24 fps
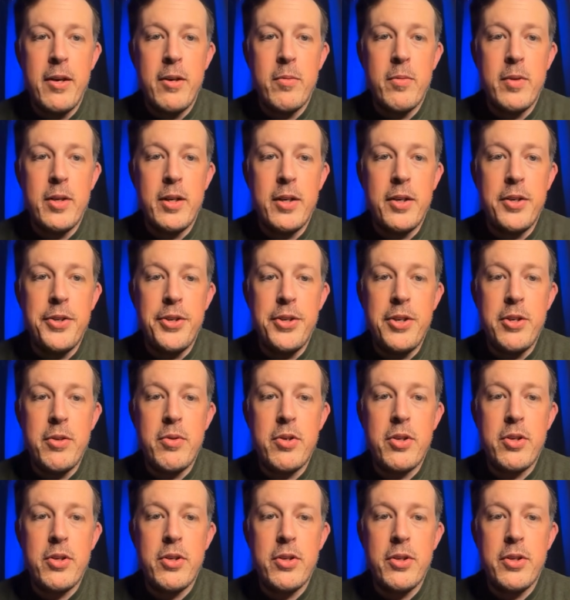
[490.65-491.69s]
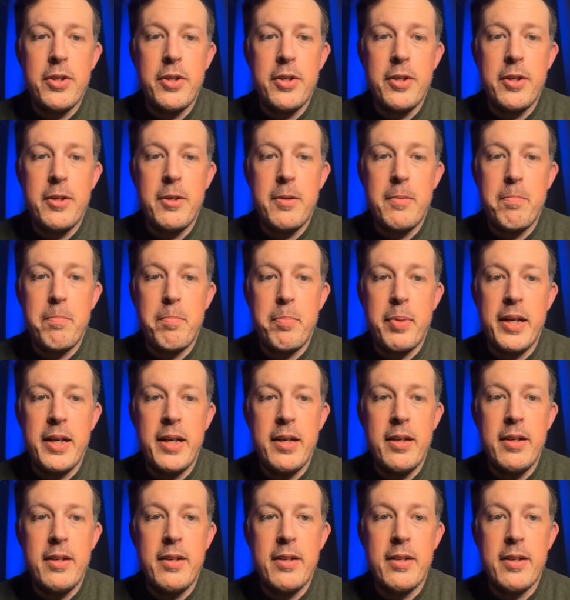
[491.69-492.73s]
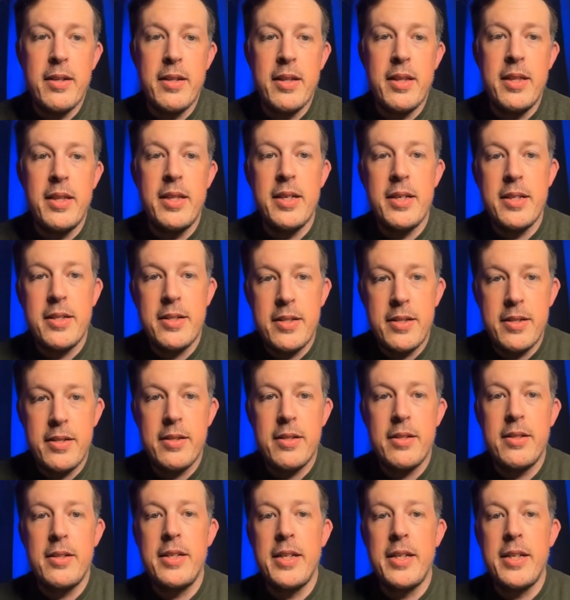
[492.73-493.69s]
Well, you could pin this